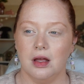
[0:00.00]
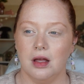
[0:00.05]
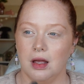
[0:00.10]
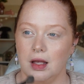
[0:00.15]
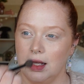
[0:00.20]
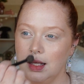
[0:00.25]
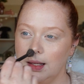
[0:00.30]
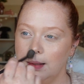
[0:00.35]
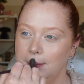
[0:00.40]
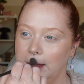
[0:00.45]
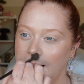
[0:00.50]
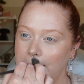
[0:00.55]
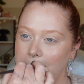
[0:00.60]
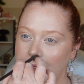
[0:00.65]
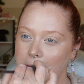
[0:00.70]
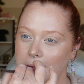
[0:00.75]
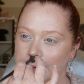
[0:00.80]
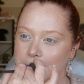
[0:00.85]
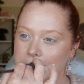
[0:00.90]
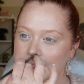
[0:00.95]
And maybe
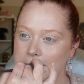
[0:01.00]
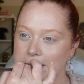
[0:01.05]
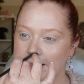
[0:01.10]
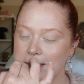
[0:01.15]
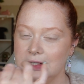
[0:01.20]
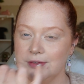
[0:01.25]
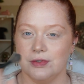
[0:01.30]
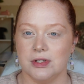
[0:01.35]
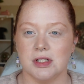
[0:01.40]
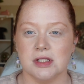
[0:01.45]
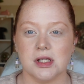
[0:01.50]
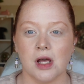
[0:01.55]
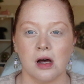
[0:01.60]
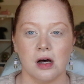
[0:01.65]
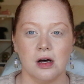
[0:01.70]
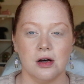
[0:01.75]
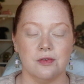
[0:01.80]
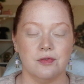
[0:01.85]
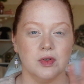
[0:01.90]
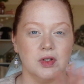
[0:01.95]
it was the difference
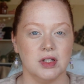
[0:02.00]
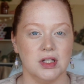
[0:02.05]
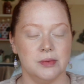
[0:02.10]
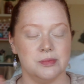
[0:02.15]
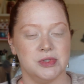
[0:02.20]
of lip